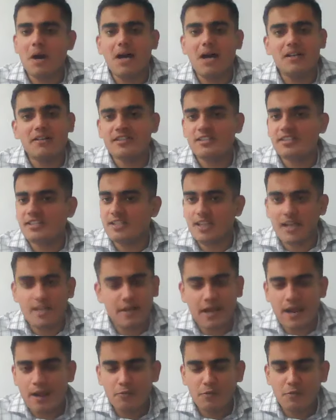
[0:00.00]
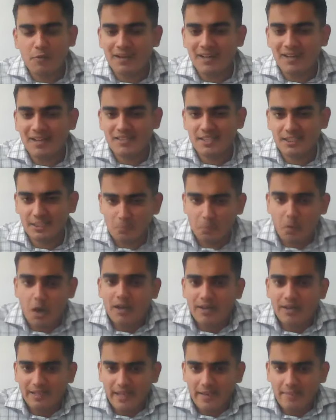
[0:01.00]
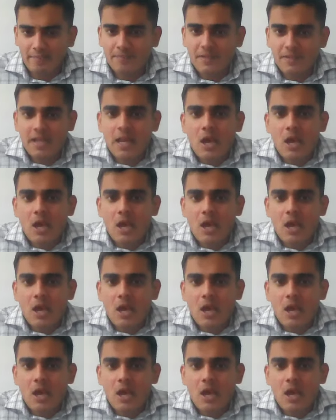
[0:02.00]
policies that everyone else in the ballgame.